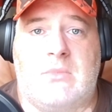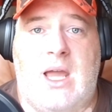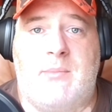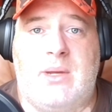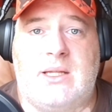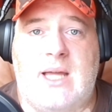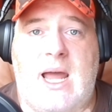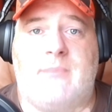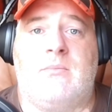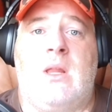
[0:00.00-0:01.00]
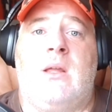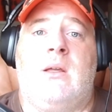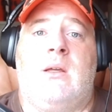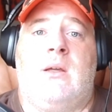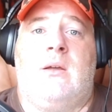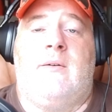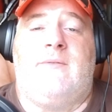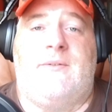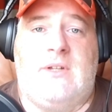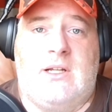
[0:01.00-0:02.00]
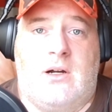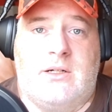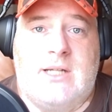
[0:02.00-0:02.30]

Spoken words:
Can't beat that. 50-yard